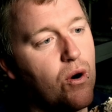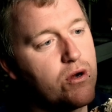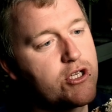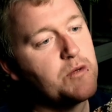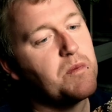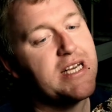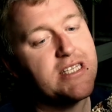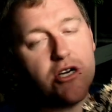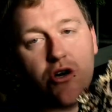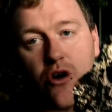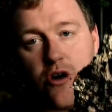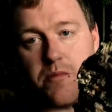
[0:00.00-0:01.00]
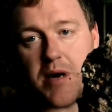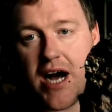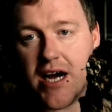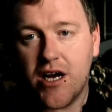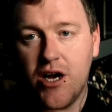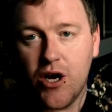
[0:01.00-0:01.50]
gorgeous piece of cork
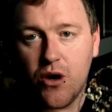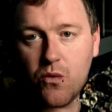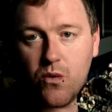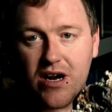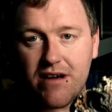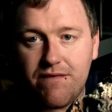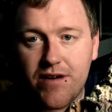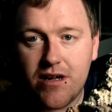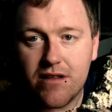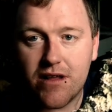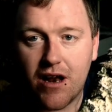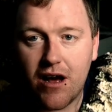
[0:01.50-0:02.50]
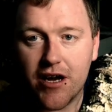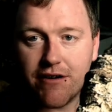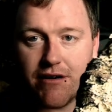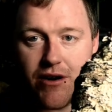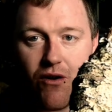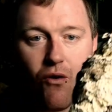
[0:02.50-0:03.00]
back with the
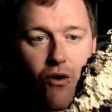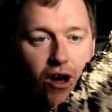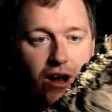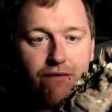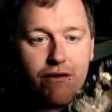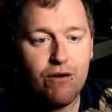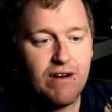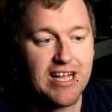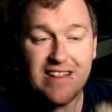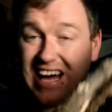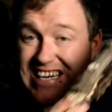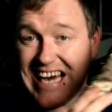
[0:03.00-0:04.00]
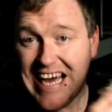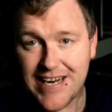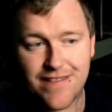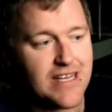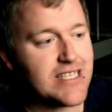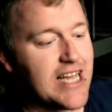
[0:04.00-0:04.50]
lycra all over it already.
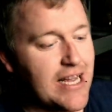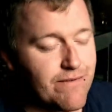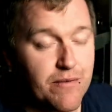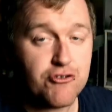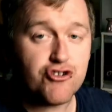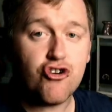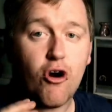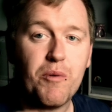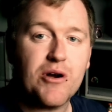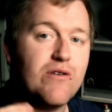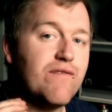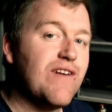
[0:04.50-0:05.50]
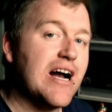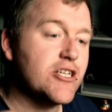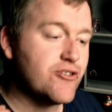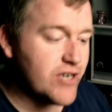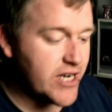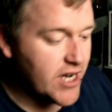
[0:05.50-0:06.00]
Again, this came from Tropical
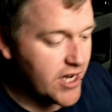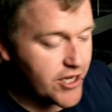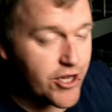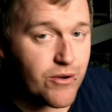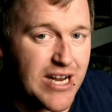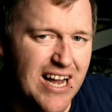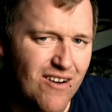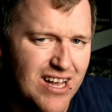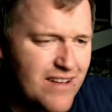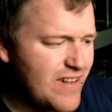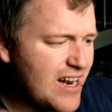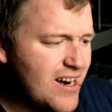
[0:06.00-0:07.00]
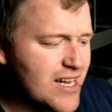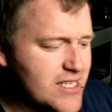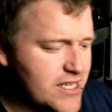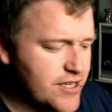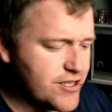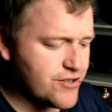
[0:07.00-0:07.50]
Factory UK. I'll leave their
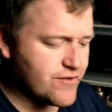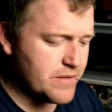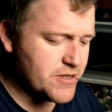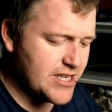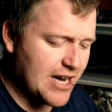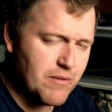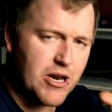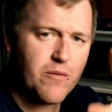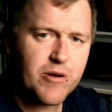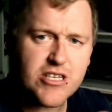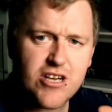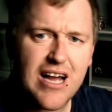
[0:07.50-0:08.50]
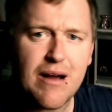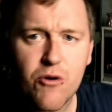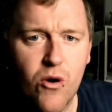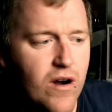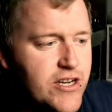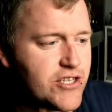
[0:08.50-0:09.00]
links in the description down below because I
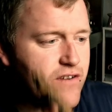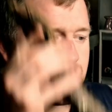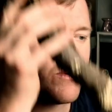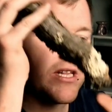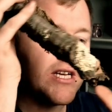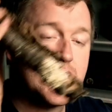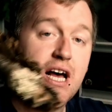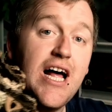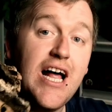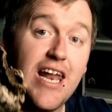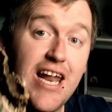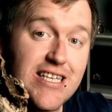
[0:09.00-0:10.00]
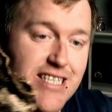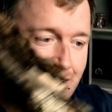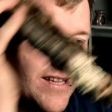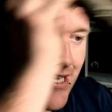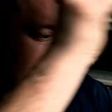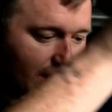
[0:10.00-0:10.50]
am quite chuffed with this. Let's
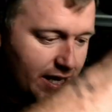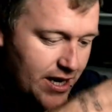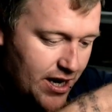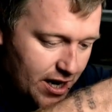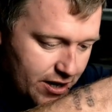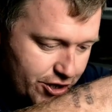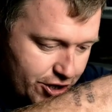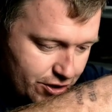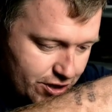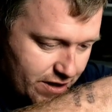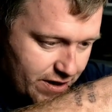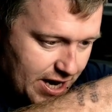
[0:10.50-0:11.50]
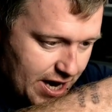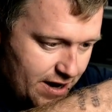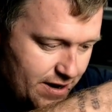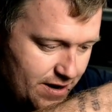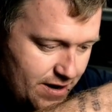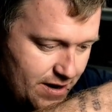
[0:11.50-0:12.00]
get this in just there.